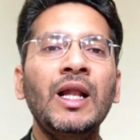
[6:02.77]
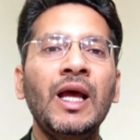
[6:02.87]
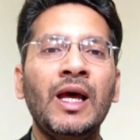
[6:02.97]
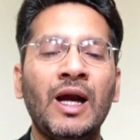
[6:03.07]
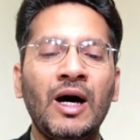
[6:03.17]

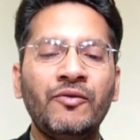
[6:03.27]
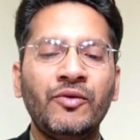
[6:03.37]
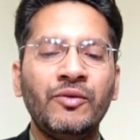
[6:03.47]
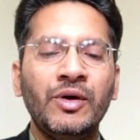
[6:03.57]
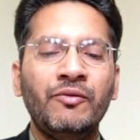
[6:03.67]

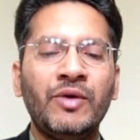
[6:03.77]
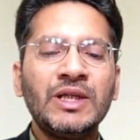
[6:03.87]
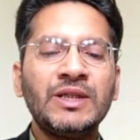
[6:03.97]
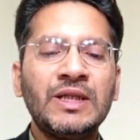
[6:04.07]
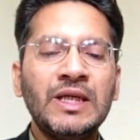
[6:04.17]
Al-Araf,
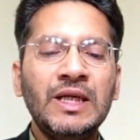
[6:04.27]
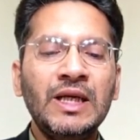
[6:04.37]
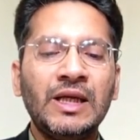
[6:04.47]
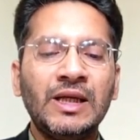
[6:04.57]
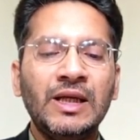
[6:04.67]
verse
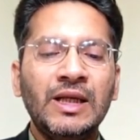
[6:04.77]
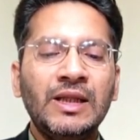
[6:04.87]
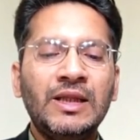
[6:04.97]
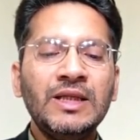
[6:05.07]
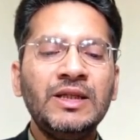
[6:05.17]
30,
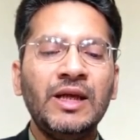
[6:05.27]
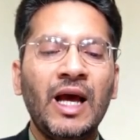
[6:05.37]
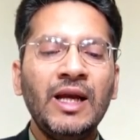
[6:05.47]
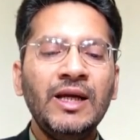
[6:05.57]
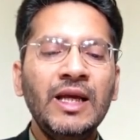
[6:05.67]
this
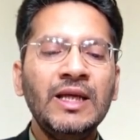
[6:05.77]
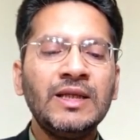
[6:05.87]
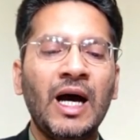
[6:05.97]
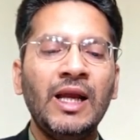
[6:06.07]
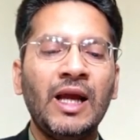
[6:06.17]
reality
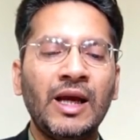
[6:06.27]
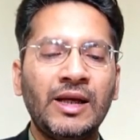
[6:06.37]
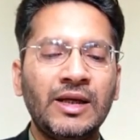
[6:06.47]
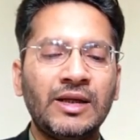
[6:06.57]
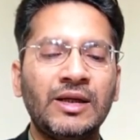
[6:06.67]
is
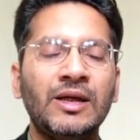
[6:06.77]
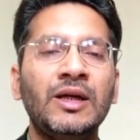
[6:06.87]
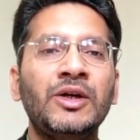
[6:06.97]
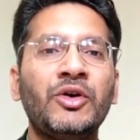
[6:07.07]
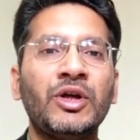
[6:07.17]
highlighted.
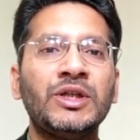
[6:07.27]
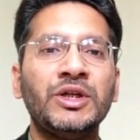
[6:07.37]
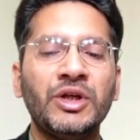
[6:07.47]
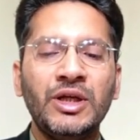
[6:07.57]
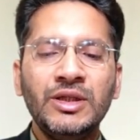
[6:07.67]

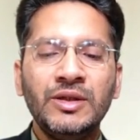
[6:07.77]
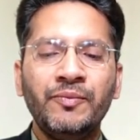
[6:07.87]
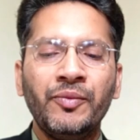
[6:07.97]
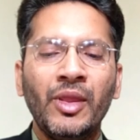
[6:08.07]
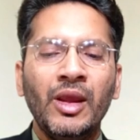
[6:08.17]
Translation is,
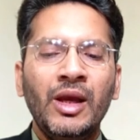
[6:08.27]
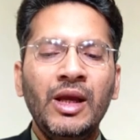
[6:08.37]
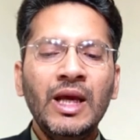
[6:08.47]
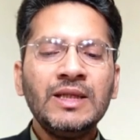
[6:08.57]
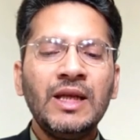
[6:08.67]

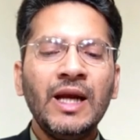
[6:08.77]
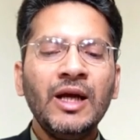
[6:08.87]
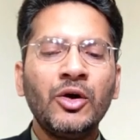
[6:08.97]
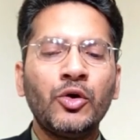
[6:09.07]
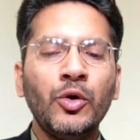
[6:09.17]
he has
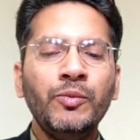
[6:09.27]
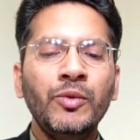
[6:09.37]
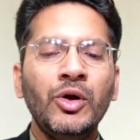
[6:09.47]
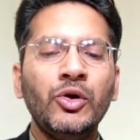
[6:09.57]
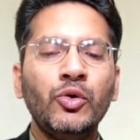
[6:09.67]
led a
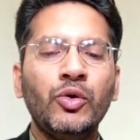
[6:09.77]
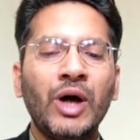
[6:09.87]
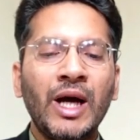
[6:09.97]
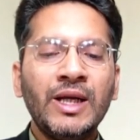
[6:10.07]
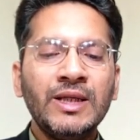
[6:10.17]
group to
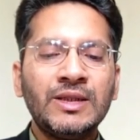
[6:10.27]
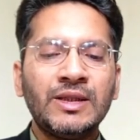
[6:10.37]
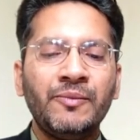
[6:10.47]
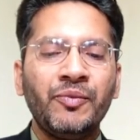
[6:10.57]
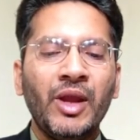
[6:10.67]

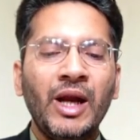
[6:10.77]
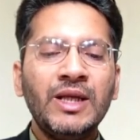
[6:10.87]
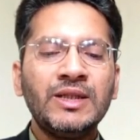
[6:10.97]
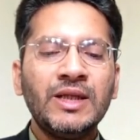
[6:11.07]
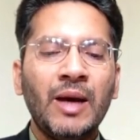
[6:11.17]
guidance
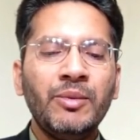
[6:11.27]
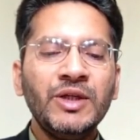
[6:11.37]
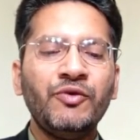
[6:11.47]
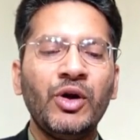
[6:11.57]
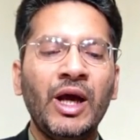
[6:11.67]
and
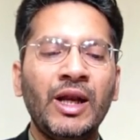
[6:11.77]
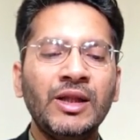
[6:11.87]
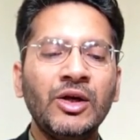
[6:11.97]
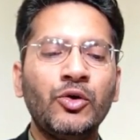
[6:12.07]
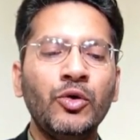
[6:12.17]
established for
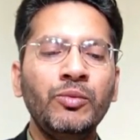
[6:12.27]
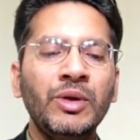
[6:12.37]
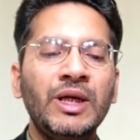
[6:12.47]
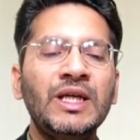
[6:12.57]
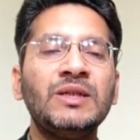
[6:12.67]
another
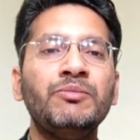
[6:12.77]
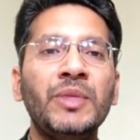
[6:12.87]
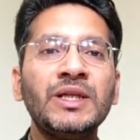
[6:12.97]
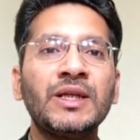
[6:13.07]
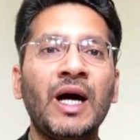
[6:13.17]
group is
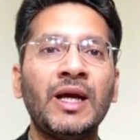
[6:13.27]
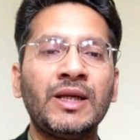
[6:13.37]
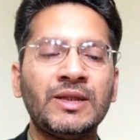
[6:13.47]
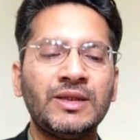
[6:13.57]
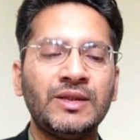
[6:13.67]

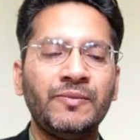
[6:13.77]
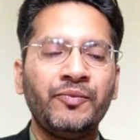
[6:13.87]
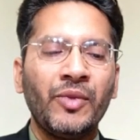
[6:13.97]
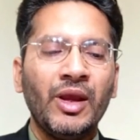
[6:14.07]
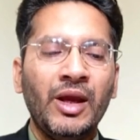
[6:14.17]
misguidance.
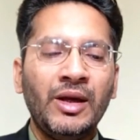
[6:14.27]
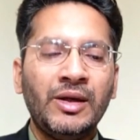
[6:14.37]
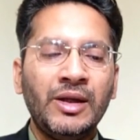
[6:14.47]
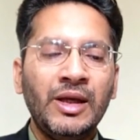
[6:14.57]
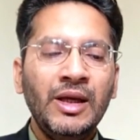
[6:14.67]

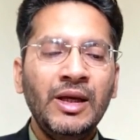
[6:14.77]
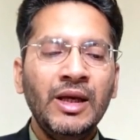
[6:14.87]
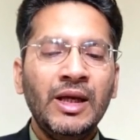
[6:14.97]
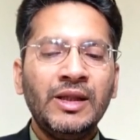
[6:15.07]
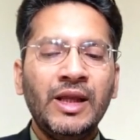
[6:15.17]

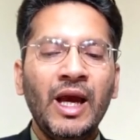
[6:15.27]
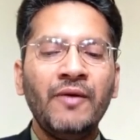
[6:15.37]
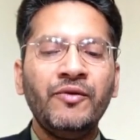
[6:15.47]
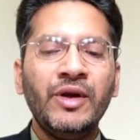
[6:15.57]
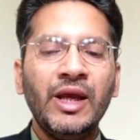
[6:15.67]
Indeed, they
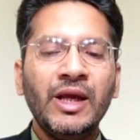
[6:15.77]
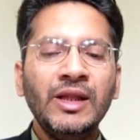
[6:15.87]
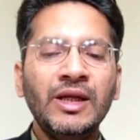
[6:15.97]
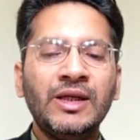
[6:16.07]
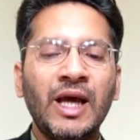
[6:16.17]
have
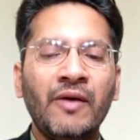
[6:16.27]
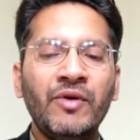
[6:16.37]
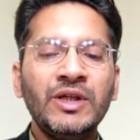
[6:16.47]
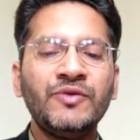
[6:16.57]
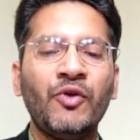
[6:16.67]
taken the
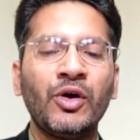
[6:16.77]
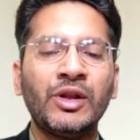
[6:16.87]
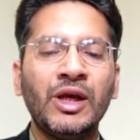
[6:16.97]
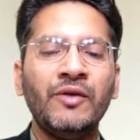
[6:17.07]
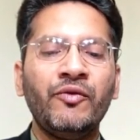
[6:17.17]
devils for
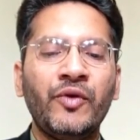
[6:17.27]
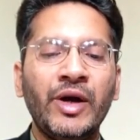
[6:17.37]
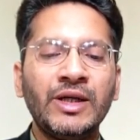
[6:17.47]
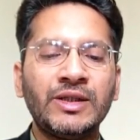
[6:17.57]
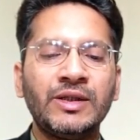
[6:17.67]
their
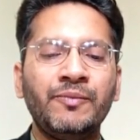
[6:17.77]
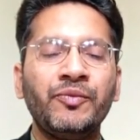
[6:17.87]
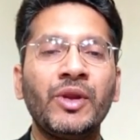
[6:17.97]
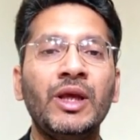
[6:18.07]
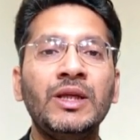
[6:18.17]
friends
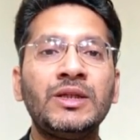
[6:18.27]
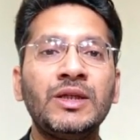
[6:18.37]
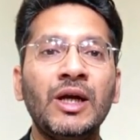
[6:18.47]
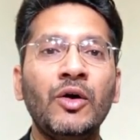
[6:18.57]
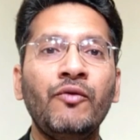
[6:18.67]

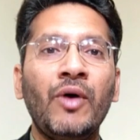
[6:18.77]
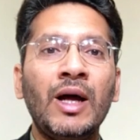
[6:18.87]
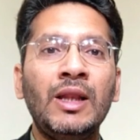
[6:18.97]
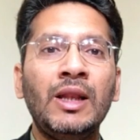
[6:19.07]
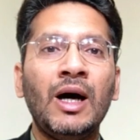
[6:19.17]
instead of
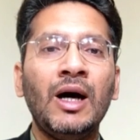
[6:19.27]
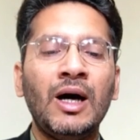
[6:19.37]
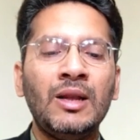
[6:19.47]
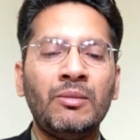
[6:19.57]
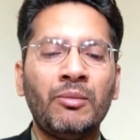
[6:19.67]
Allah
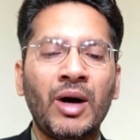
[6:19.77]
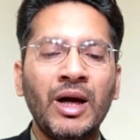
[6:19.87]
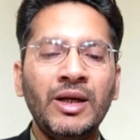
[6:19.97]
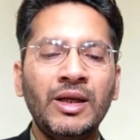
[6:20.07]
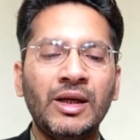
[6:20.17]

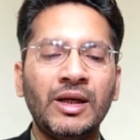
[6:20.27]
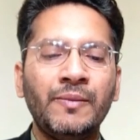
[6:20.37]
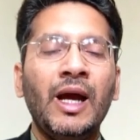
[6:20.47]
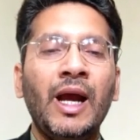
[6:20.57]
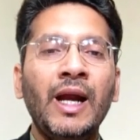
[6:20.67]
Almighty,
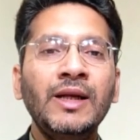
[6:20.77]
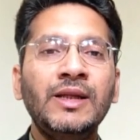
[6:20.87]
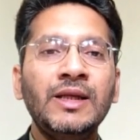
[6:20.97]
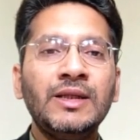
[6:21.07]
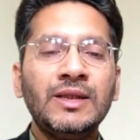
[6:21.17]

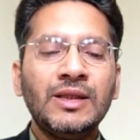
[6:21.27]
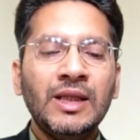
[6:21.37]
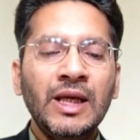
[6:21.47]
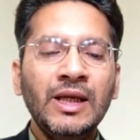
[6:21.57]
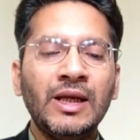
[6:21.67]
and they
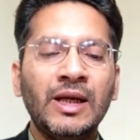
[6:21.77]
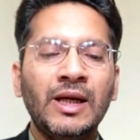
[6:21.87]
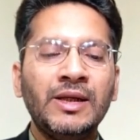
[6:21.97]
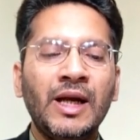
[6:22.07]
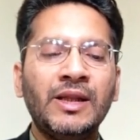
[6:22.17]
think
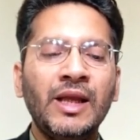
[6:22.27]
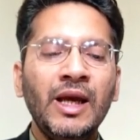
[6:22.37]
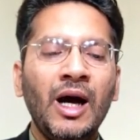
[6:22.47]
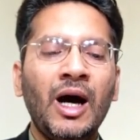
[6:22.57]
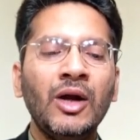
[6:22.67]
that
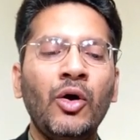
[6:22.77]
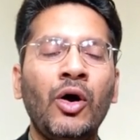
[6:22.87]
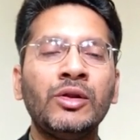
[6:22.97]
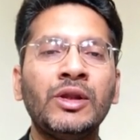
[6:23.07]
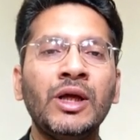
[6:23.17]
they are
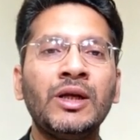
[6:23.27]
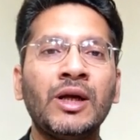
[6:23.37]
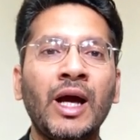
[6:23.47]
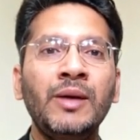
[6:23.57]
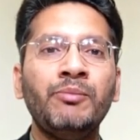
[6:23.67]
on the
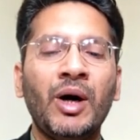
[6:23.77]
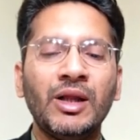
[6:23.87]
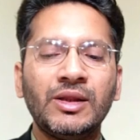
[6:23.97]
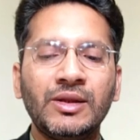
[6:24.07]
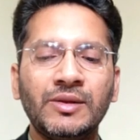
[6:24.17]
right
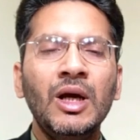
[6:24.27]
path.